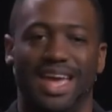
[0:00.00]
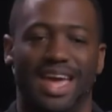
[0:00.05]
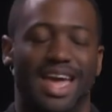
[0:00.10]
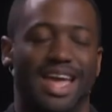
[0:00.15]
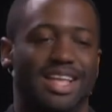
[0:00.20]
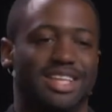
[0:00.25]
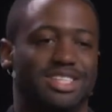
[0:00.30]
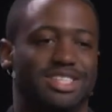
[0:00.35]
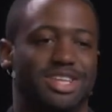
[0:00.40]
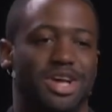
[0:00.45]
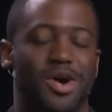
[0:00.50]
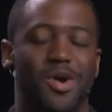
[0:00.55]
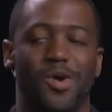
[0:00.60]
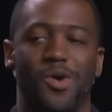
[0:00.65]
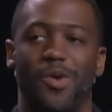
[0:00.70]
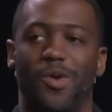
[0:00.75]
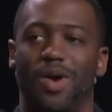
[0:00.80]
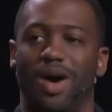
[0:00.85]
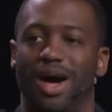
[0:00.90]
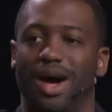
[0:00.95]
And
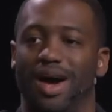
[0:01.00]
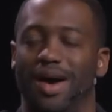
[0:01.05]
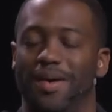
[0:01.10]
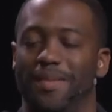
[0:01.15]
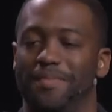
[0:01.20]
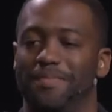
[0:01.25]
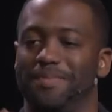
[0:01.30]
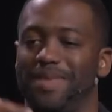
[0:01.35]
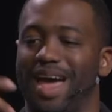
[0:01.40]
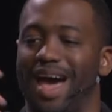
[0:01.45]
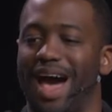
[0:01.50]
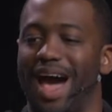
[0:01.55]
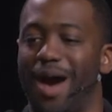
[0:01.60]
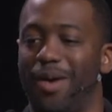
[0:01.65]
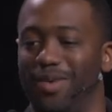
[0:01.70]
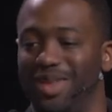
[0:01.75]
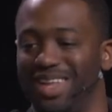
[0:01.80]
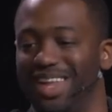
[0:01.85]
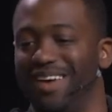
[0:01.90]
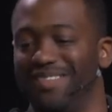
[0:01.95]
so um,
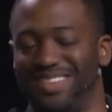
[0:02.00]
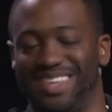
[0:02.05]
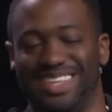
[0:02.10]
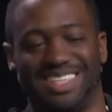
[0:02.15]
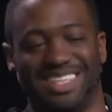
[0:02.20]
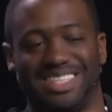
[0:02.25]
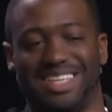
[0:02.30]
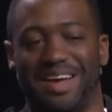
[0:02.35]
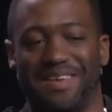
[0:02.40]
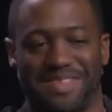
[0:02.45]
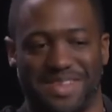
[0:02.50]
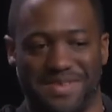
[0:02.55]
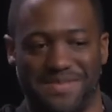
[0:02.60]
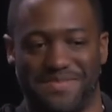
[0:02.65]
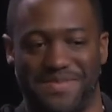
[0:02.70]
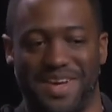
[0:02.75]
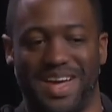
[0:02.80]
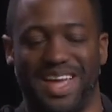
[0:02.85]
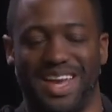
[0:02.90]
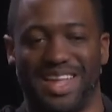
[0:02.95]
I would love to just have some
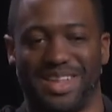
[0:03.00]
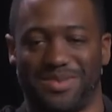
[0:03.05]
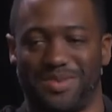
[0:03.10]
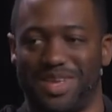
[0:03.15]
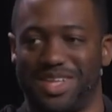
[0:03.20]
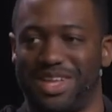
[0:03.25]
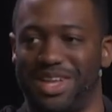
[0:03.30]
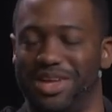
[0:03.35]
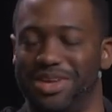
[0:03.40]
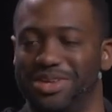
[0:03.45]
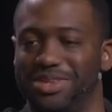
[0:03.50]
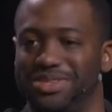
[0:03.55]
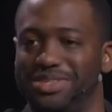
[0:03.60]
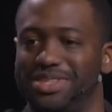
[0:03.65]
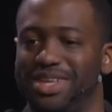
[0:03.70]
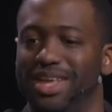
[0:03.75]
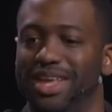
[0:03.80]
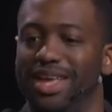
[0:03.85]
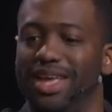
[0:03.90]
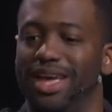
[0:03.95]
fun as we
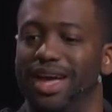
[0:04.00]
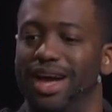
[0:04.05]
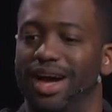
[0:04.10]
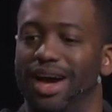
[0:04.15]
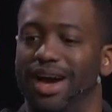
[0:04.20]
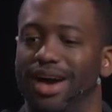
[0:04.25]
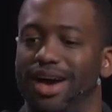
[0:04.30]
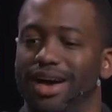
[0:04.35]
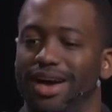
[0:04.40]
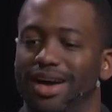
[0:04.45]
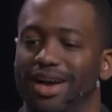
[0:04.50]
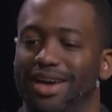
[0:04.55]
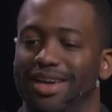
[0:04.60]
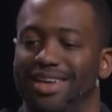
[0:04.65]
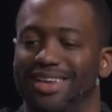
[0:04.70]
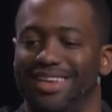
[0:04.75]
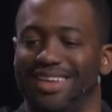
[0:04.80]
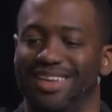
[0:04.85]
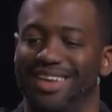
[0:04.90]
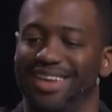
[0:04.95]
close. Uh,